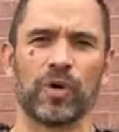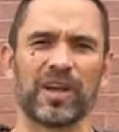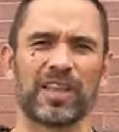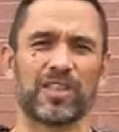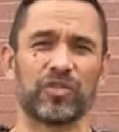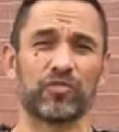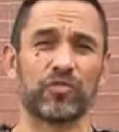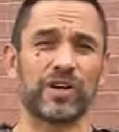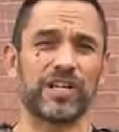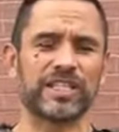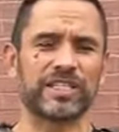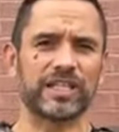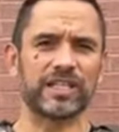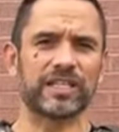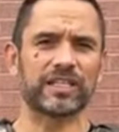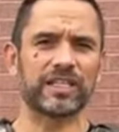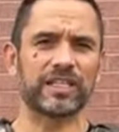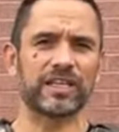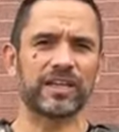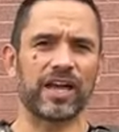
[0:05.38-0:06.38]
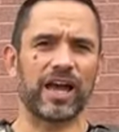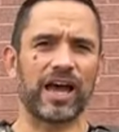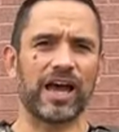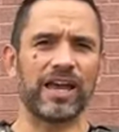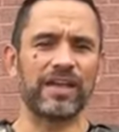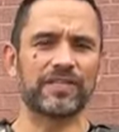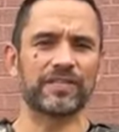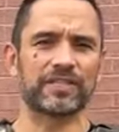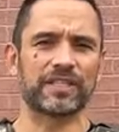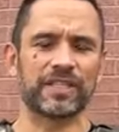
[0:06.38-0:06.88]
one of the recent
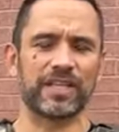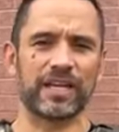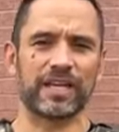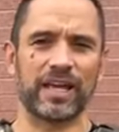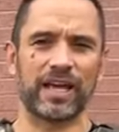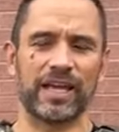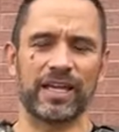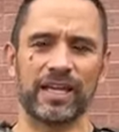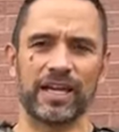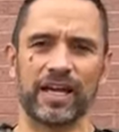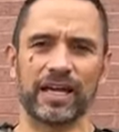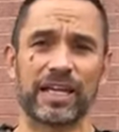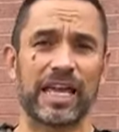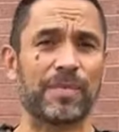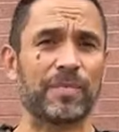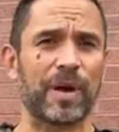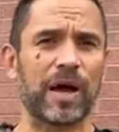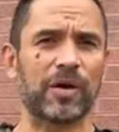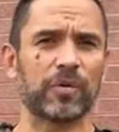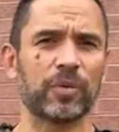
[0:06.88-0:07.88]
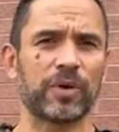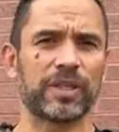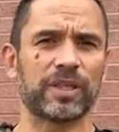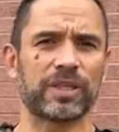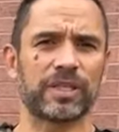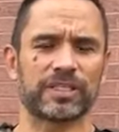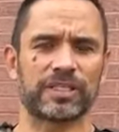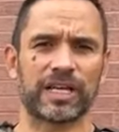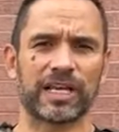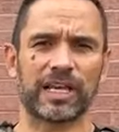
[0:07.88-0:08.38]
knives that I uh, came out
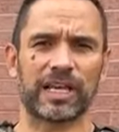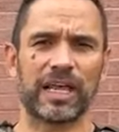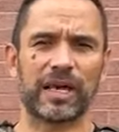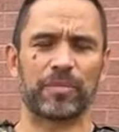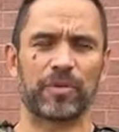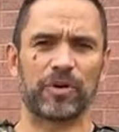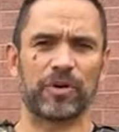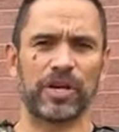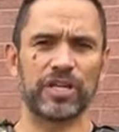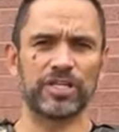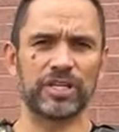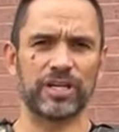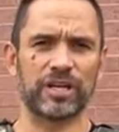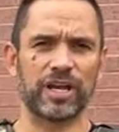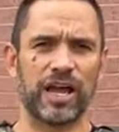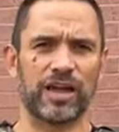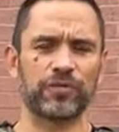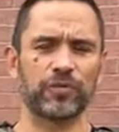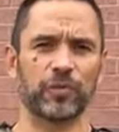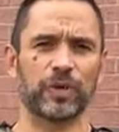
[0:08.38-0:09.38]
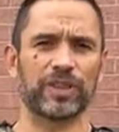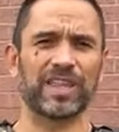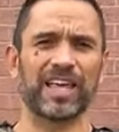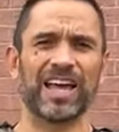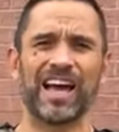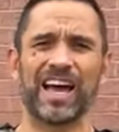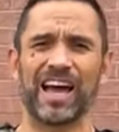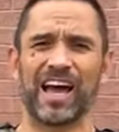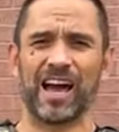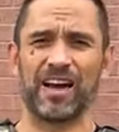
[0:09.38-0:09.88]
with. It's a collaboration knife with
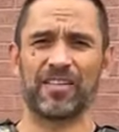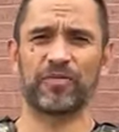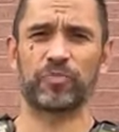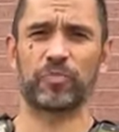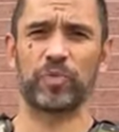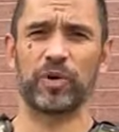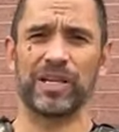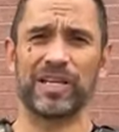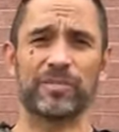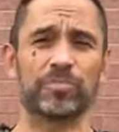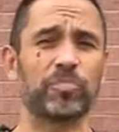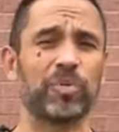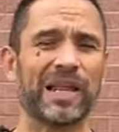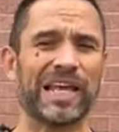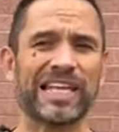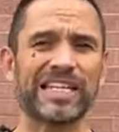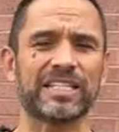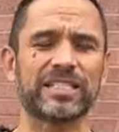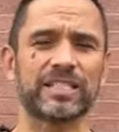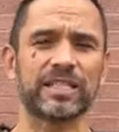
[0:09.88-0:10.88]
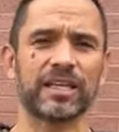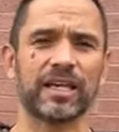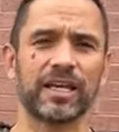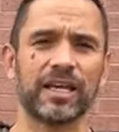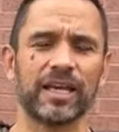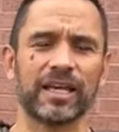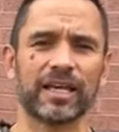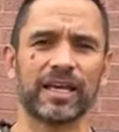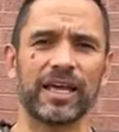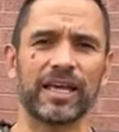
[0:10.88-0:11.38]
Half Breed Blades,
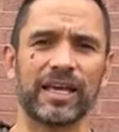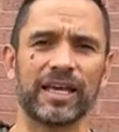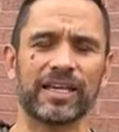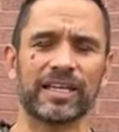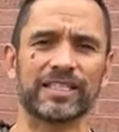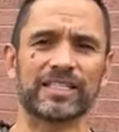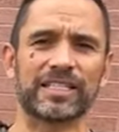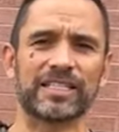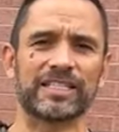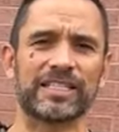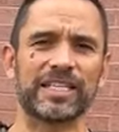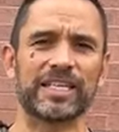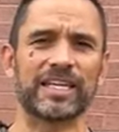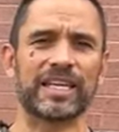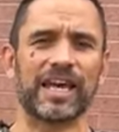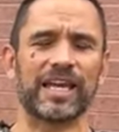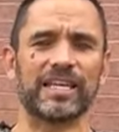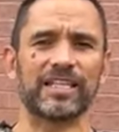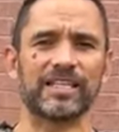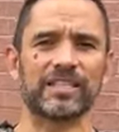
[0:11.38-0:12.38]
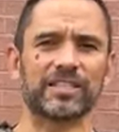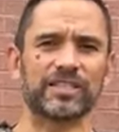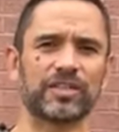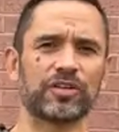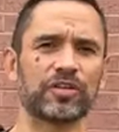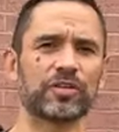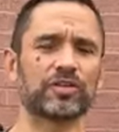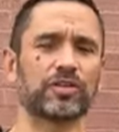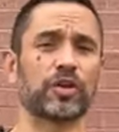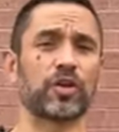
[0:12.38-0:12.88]
okay, and it's the C C K
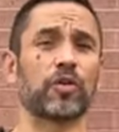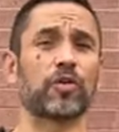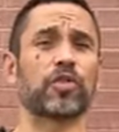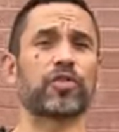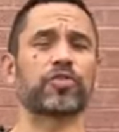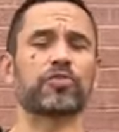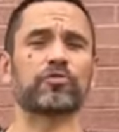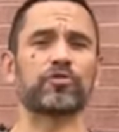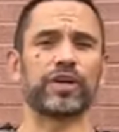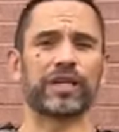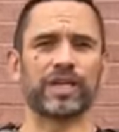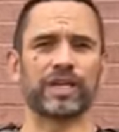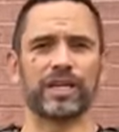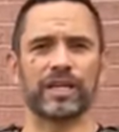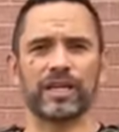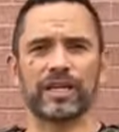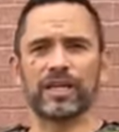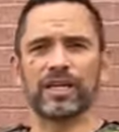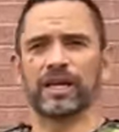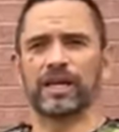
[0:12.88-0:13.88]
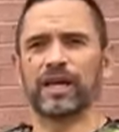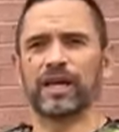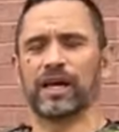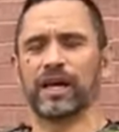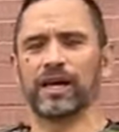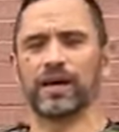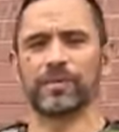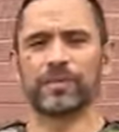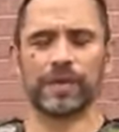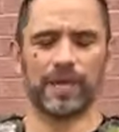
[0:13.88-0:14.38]
zero zero three.
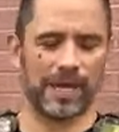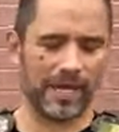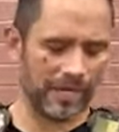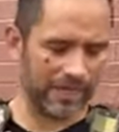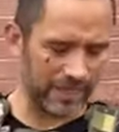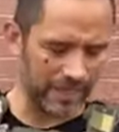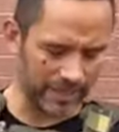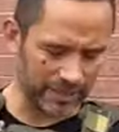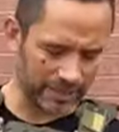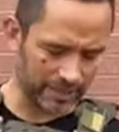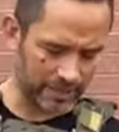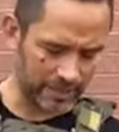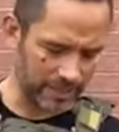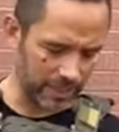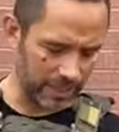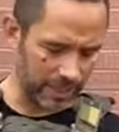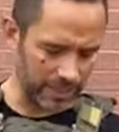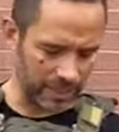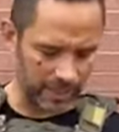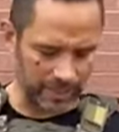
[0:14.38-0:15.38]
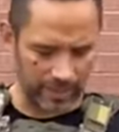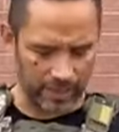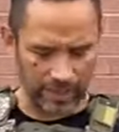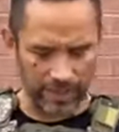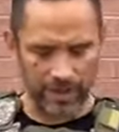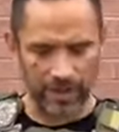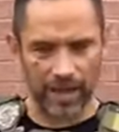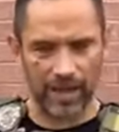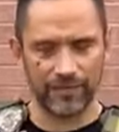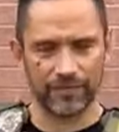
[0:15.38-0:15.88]
Um, and it's uh,
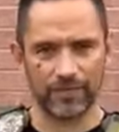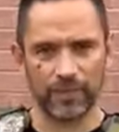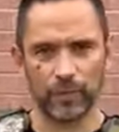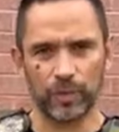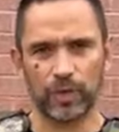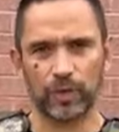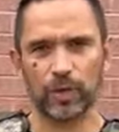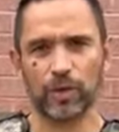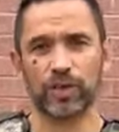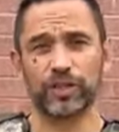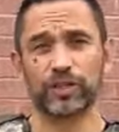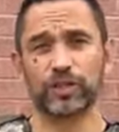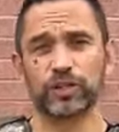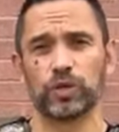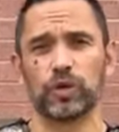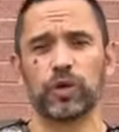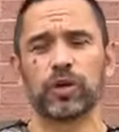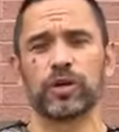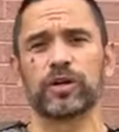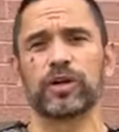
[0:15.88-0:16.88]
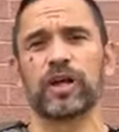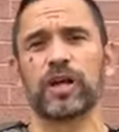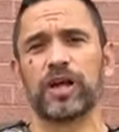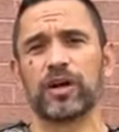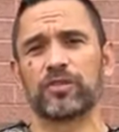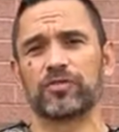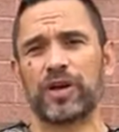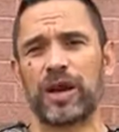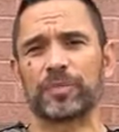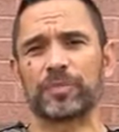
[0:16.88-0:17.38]
a knife that we call the Tuhon
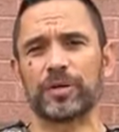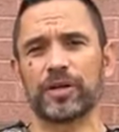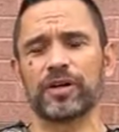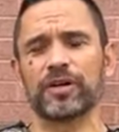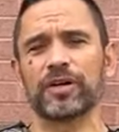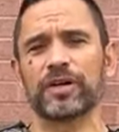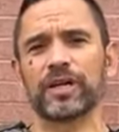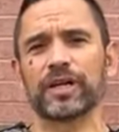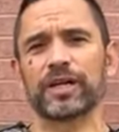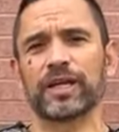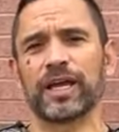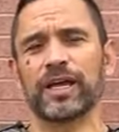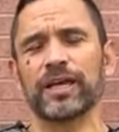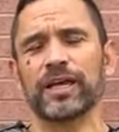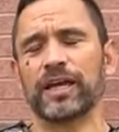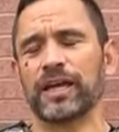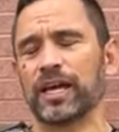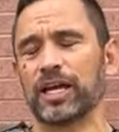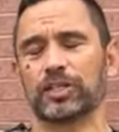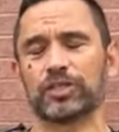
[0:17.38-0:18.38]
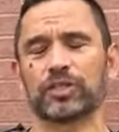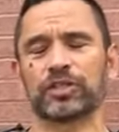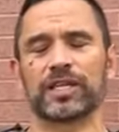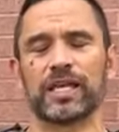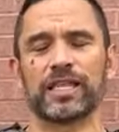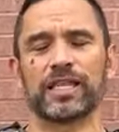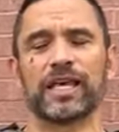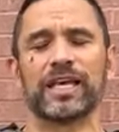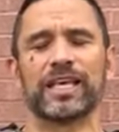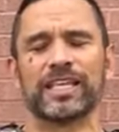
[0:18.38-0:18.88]
Raptor, okay? I should
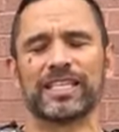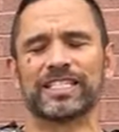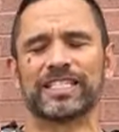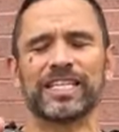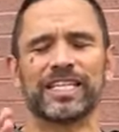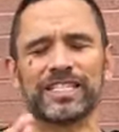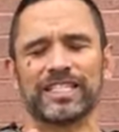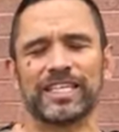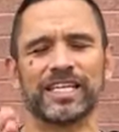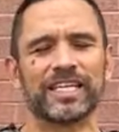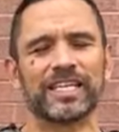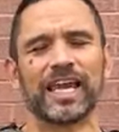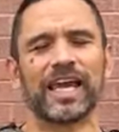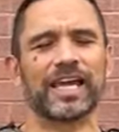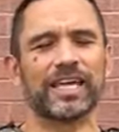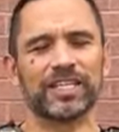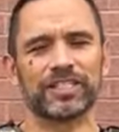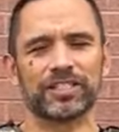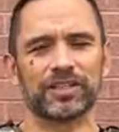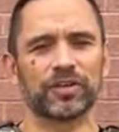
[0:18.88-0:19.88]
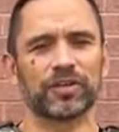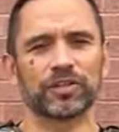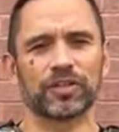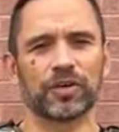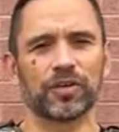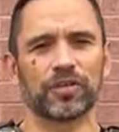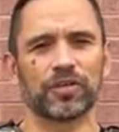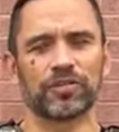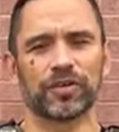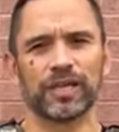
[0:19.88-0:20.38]
say the C C K zero
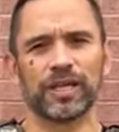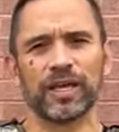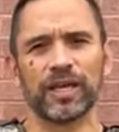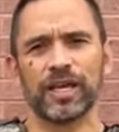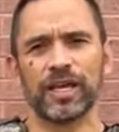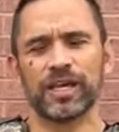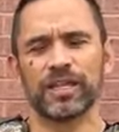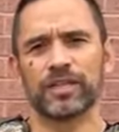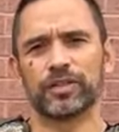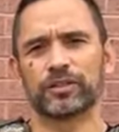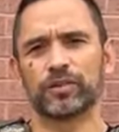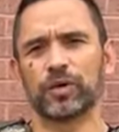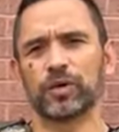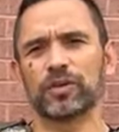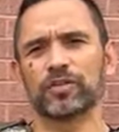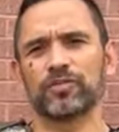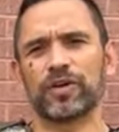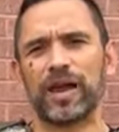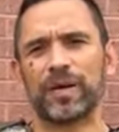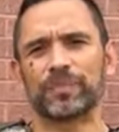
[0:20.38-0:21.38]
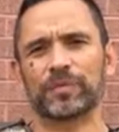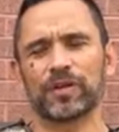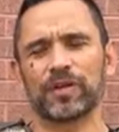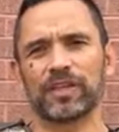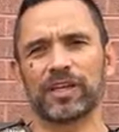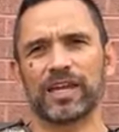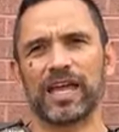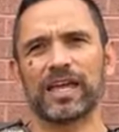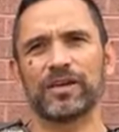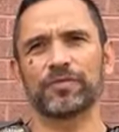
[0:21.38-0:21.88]
zero three. The Tuhon
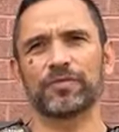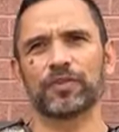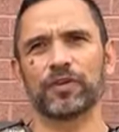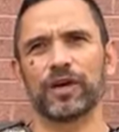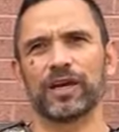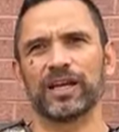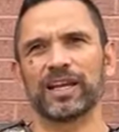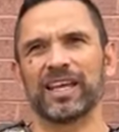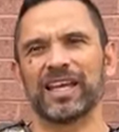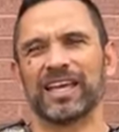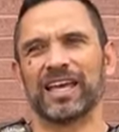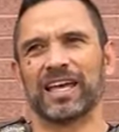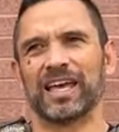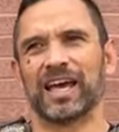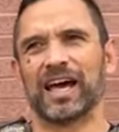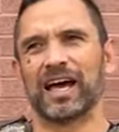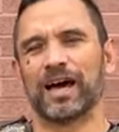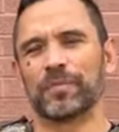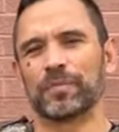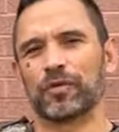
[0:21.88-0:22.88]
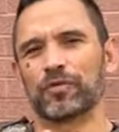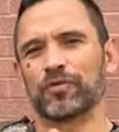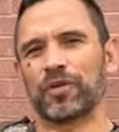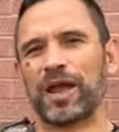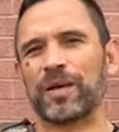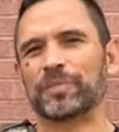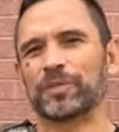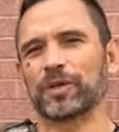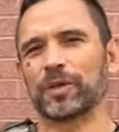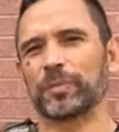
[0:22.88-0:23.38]
Raptor, the name for it, um, the
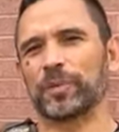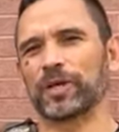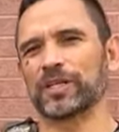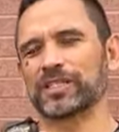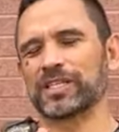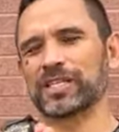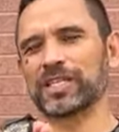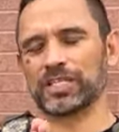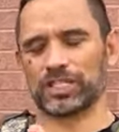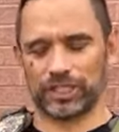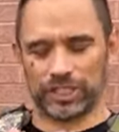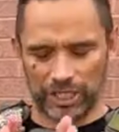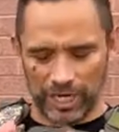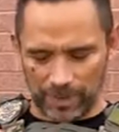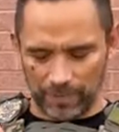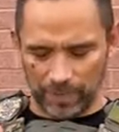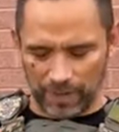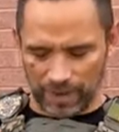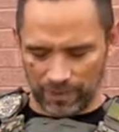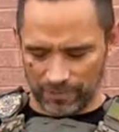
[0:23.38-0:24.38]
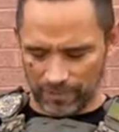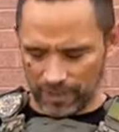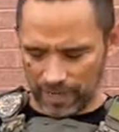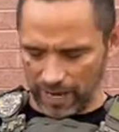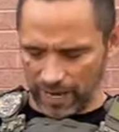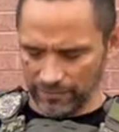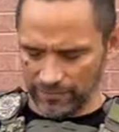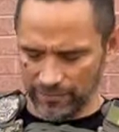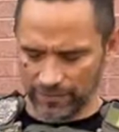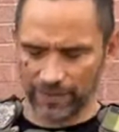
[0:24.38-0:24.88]
Raptor because of the shape of the
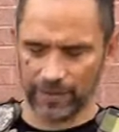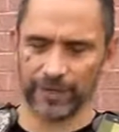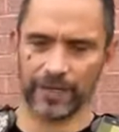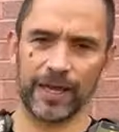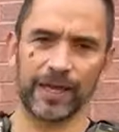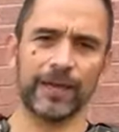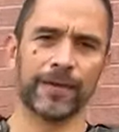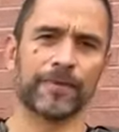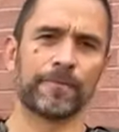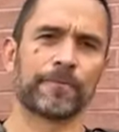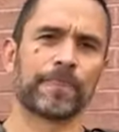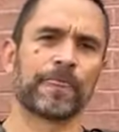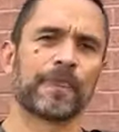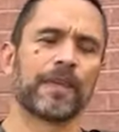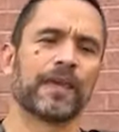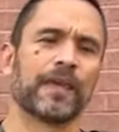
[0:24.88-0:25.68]
knife, okay?